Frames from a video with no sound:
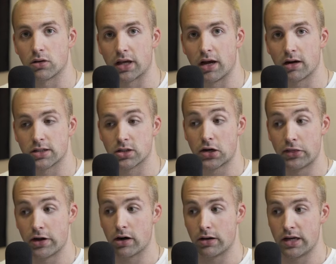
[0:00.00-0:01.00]
character and
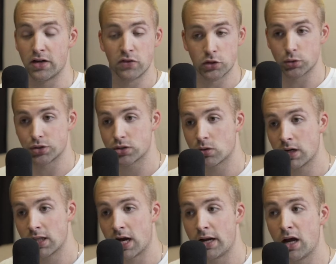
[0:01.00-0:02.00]
their individual
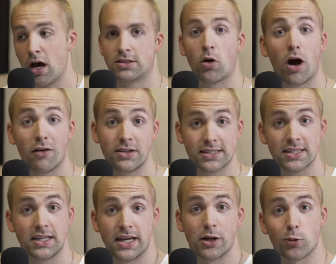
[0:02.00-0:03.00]
storyline. So
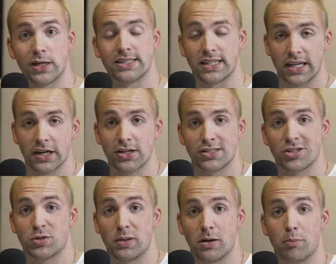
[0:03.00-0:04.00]
obviously, in recent years,
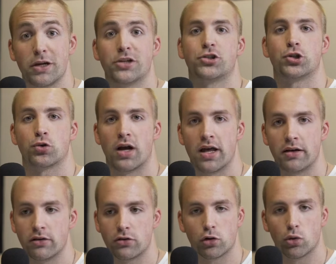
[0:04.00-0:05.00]
there's been a big
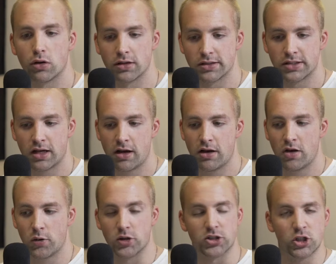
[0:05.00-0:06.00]
trend towards
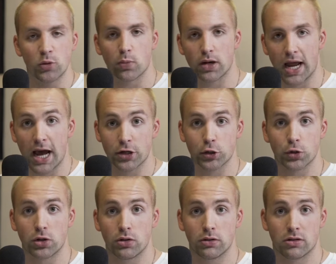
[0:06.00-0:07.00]
the
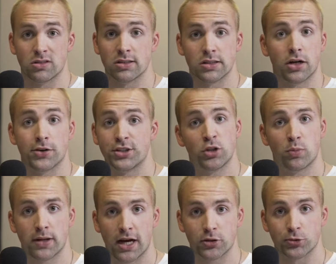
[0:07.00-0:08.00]
supernatural. There's a ton of
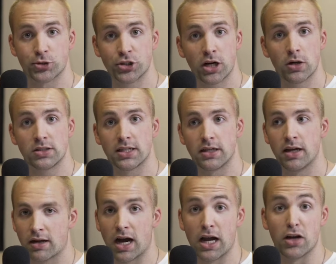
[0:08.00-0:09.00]
supernatural shows and
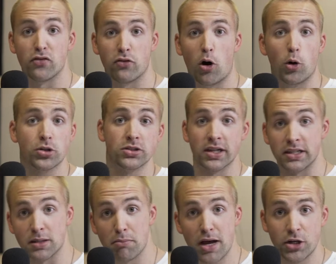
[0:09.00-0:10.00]
kind of
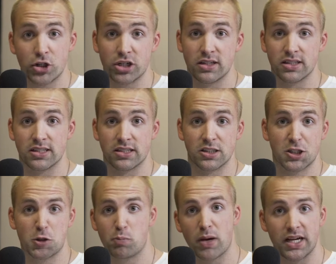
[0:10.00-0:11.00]
alternate dimensions and
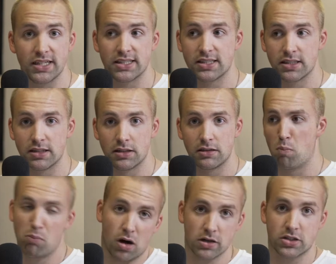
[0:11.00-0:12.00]
space and
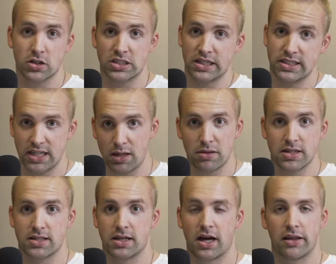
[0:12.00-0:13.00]
monsters and
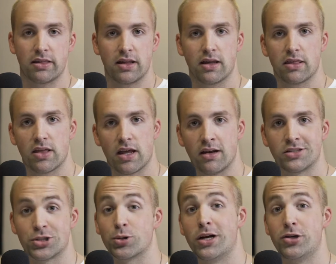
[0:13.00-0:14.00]
demons, and I think that
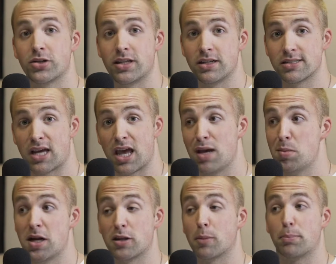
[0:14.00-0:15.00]
Stranger Things came in
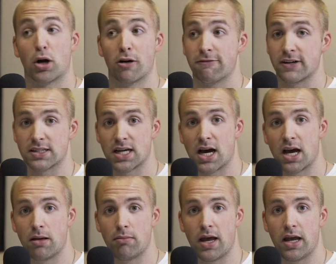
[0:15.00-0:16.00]
at the perfect
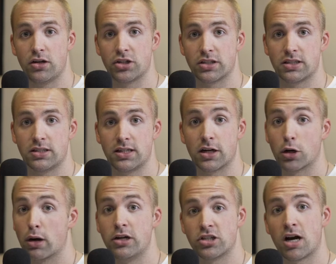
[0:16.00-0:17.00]
time and just did a
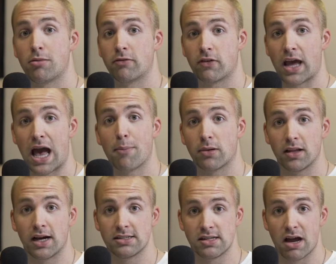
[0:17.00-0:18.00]
great job of
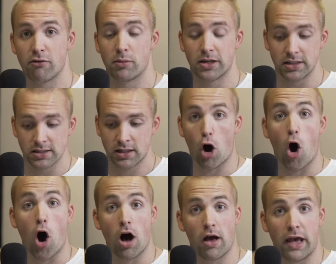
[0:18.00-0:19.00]
capitalizing everybody's
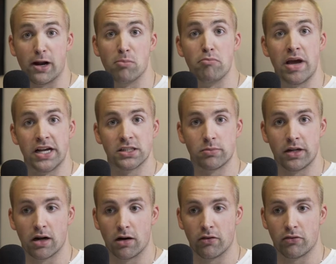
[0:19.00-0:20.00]
awe and amazement
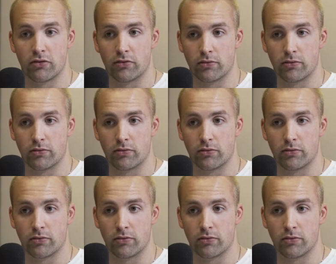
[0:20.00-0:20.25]
of